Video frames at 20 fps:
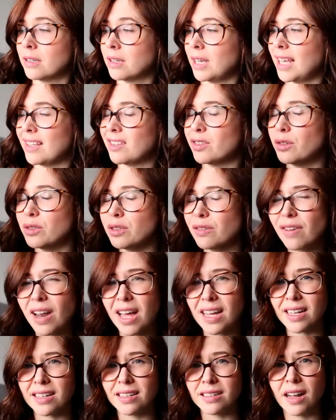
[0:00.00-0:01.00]
It's sort of
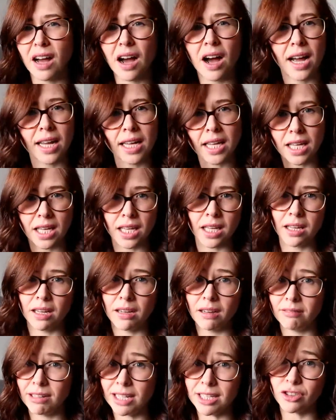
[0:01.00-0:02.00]
like an
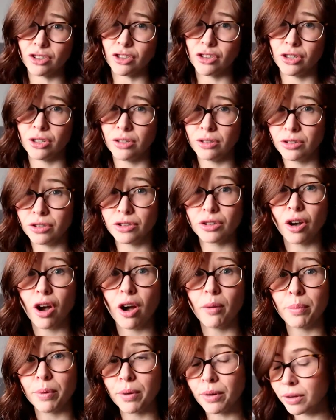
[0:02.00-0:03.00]
IKEA-ish
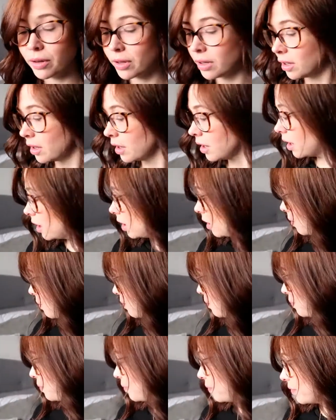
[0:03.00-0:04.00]
shop.
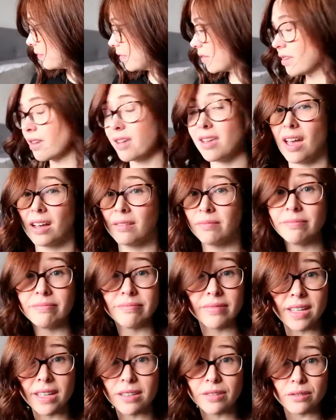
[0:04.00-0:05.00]
So yeah,
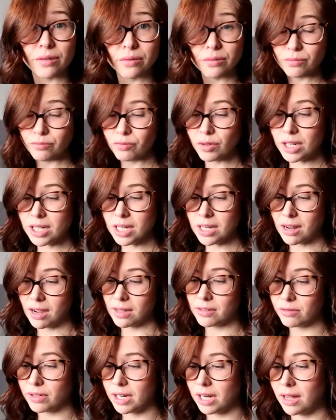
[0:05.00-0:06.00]
it's really
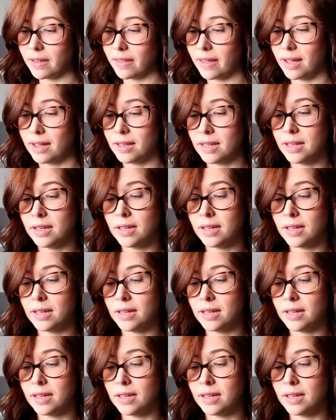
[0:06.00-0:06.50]
nice, really like that.